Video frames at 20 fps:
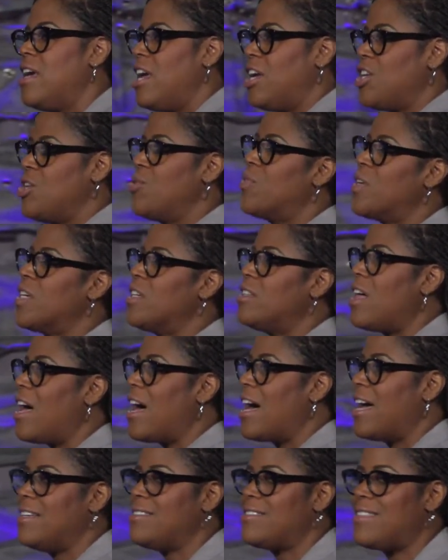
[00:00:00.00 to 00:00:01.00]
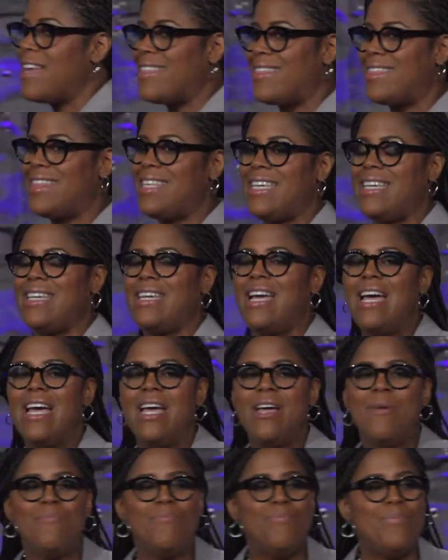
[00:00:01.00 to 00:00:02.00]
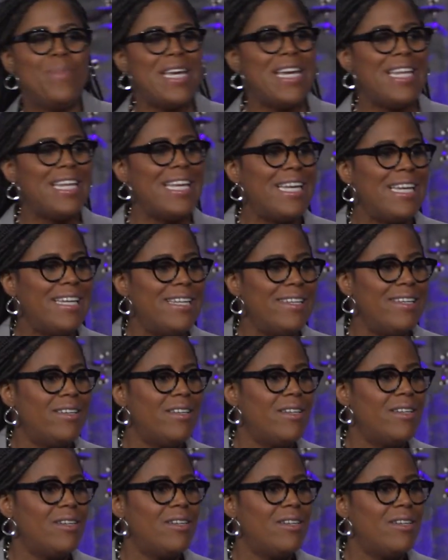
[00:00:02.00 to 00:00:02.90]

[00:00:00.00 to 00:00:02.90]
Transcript: and you realize that the median